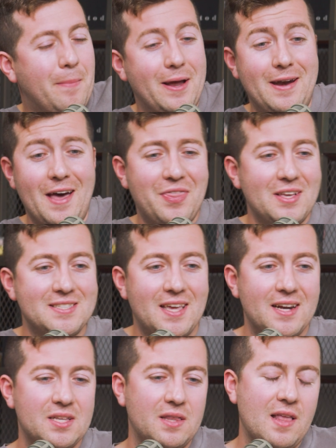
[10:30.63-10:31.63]
but nothing's
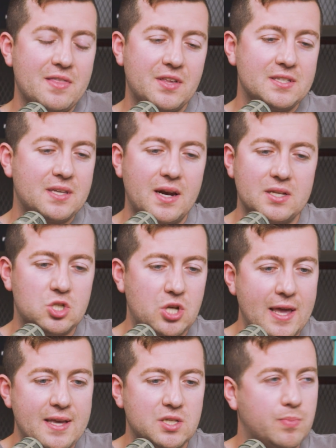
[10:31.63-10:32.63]
gonna
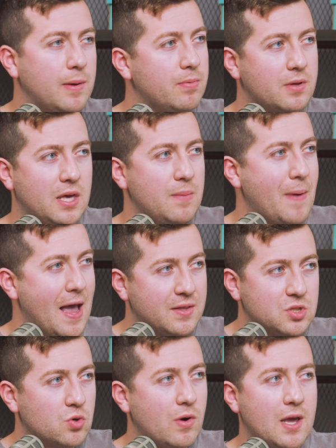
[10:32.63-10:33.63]
change. People keep
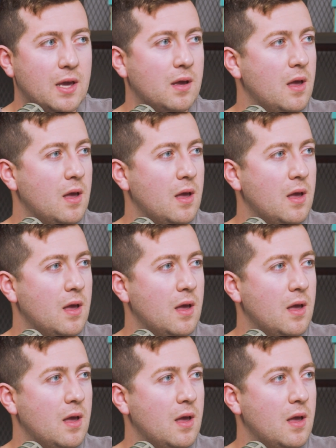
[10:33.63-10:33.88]
entering.